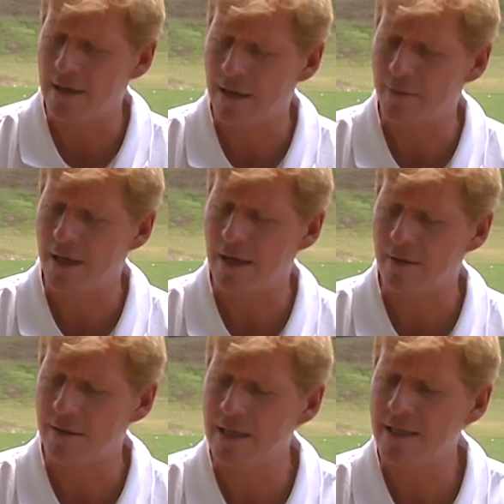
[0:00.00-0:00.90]
the MK.
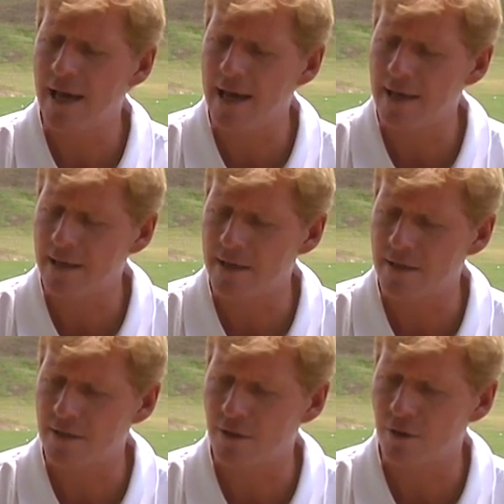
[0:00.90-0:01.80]
The DK
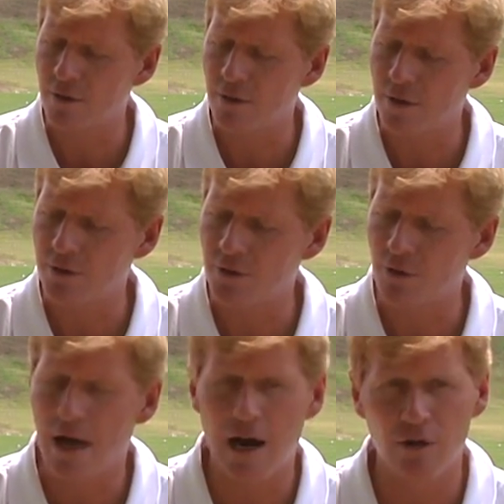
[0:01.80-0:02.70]
is your
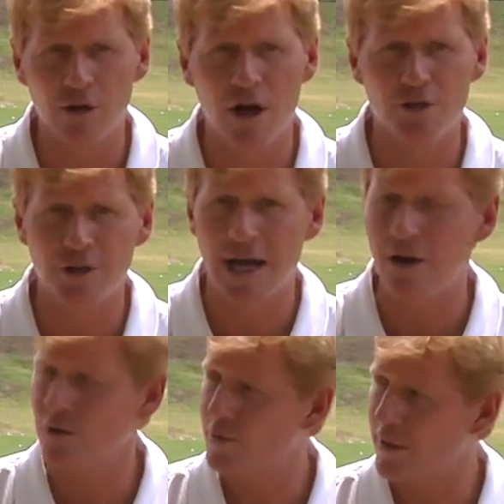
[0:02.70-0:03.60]
higher launching,
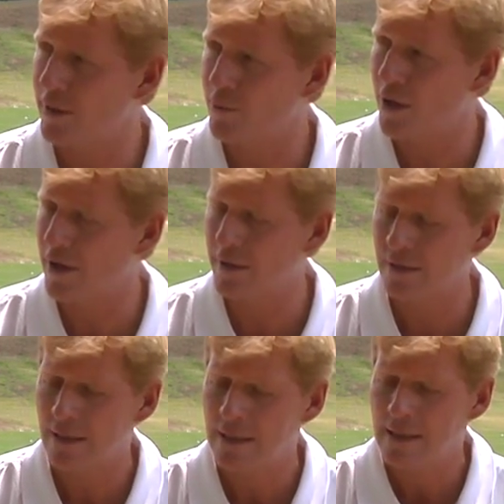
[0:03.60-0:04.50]
higher spinning product.
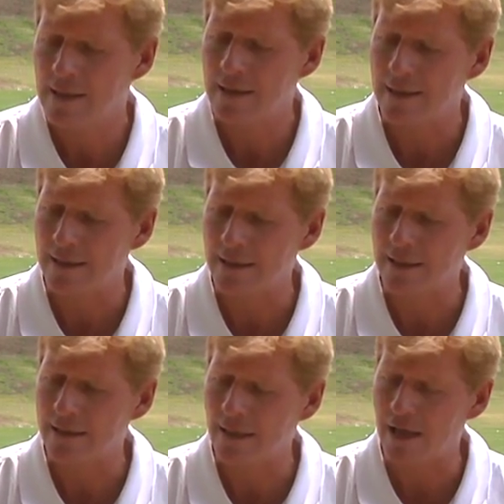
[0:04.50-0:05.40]

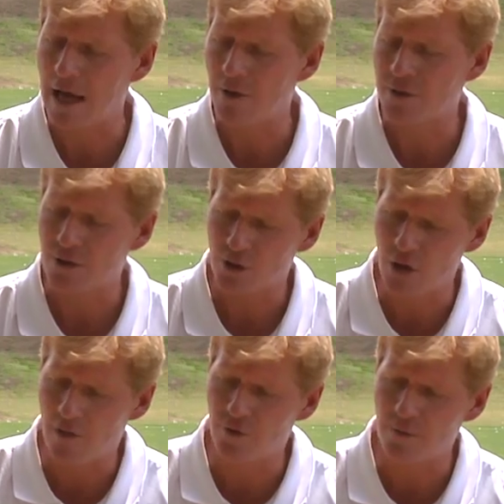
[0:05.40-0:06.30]
It allows, it's a
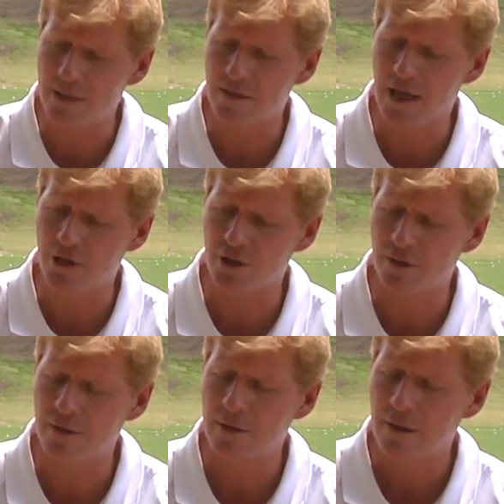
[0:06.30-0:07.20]
softer
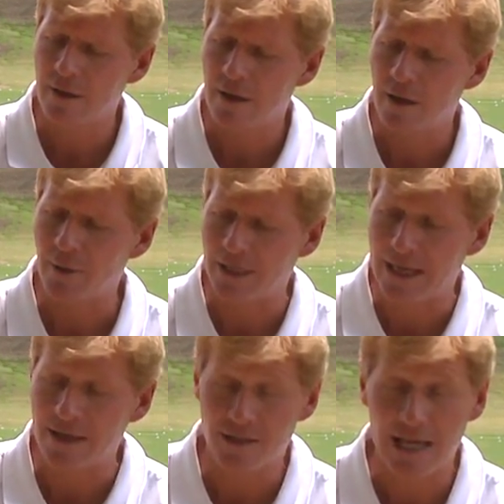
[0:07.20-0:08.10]
midsection, but
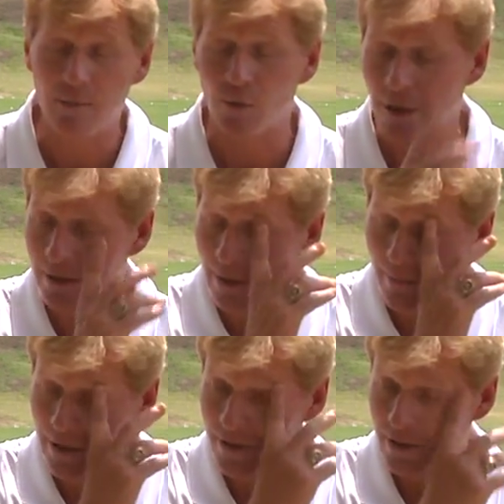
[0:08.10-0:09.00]
again, a stable one in
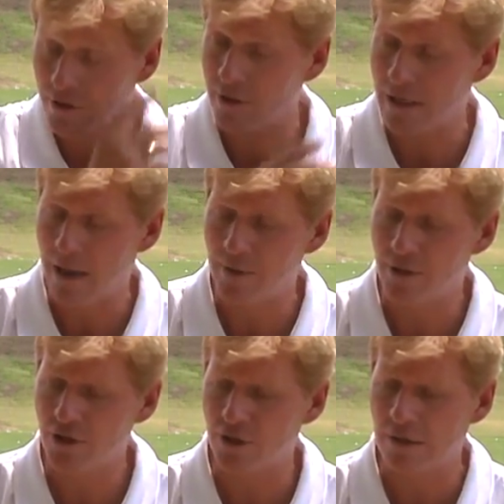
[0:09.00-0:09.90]
comparison to the
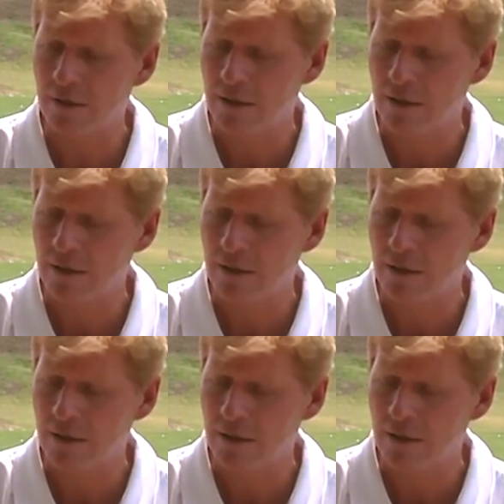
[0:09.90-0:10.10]
competition,